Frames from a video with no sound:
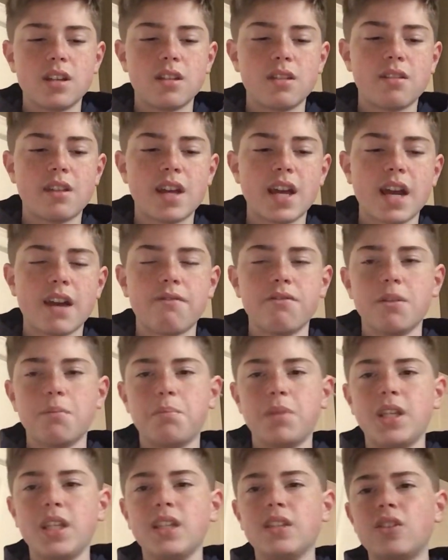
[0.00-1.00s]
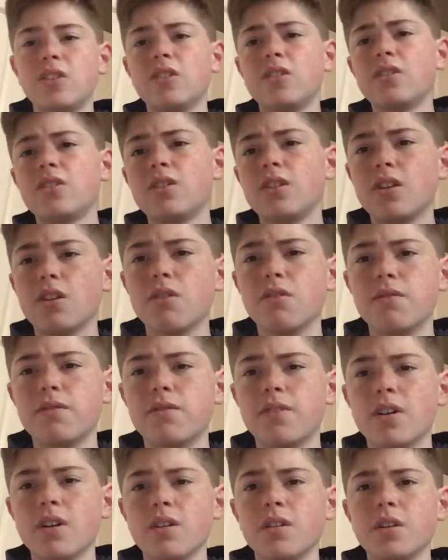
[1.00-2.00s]
they have the pieces to go
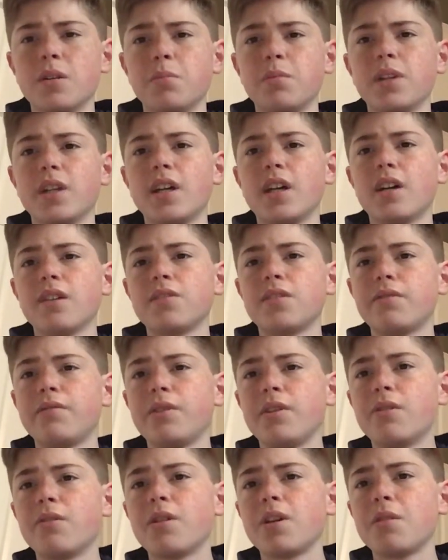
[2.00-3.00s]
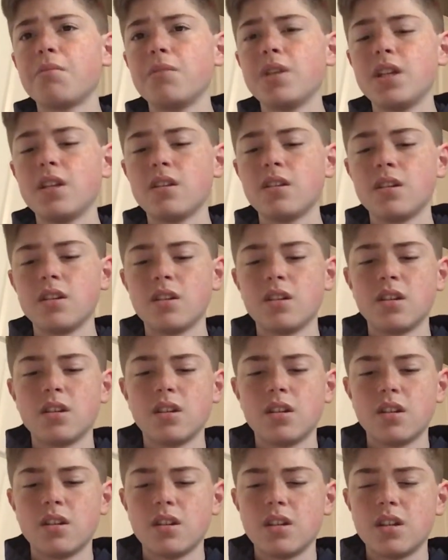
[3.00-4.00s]
far in the playoffs, if you know what I mean.
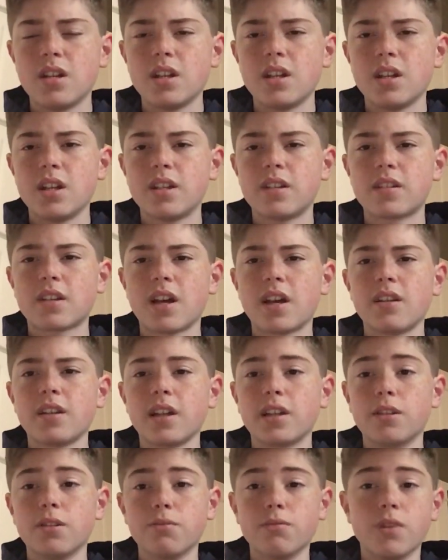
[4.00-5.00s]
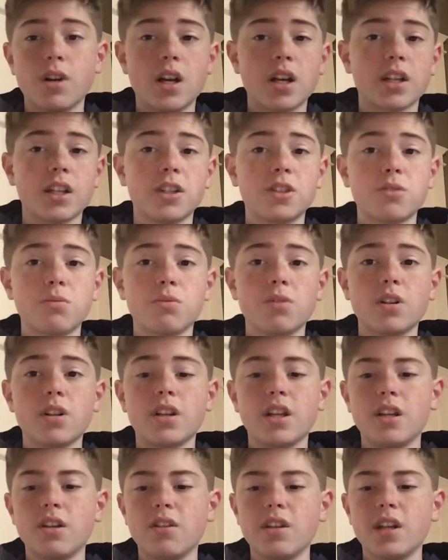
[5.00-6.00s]
It's kind of like the Rockets were.
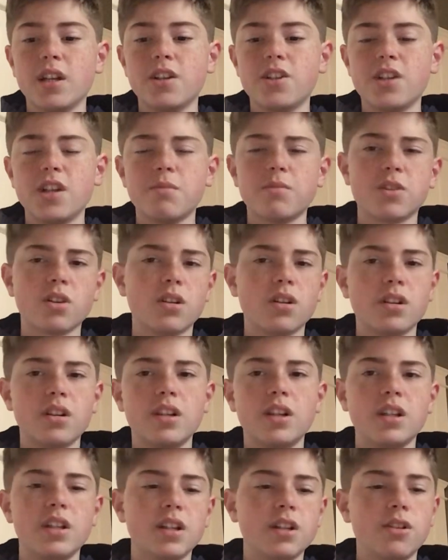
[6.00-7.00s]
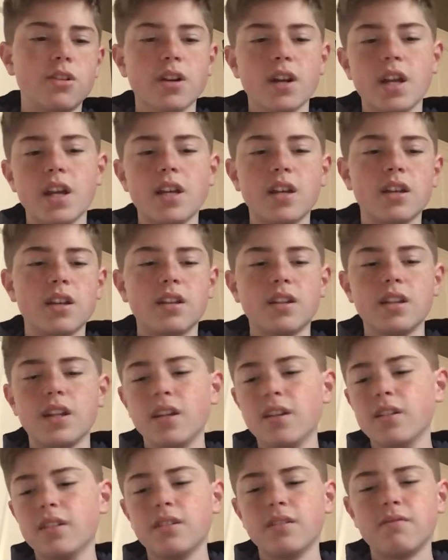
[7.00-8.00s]
You know, you had James Harden, you did great, and
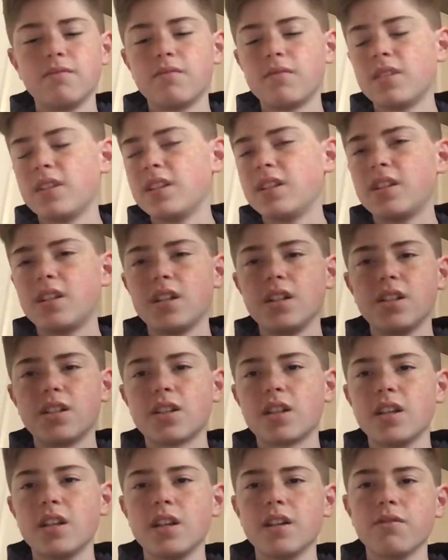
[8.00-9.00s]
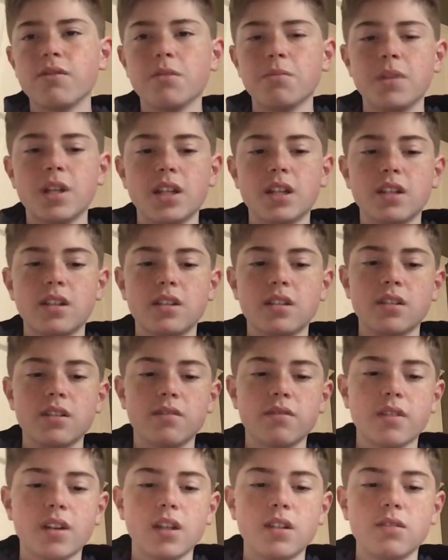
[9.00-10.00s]
then they just could never make it to the
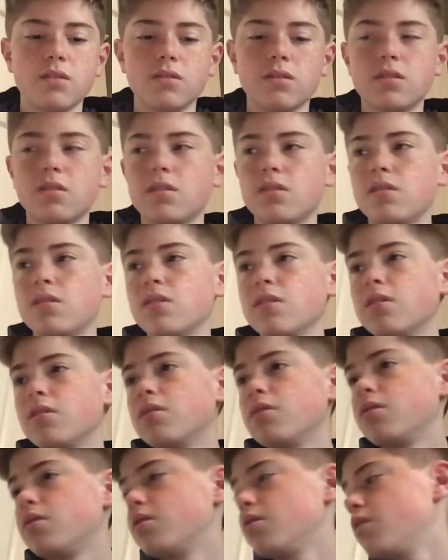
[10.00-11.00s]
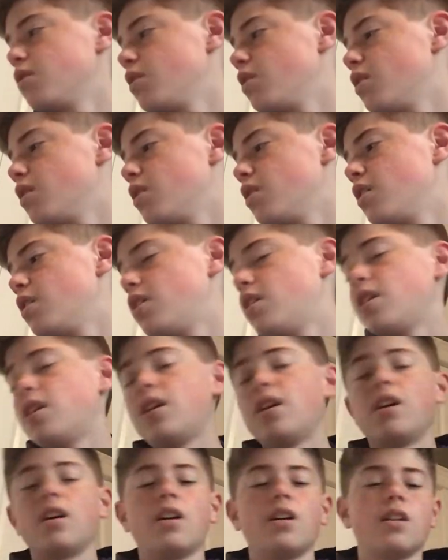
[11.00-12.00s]
finals. So,
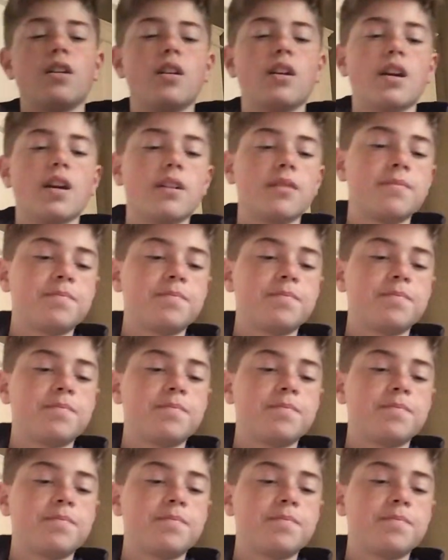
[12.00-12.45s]
yeah.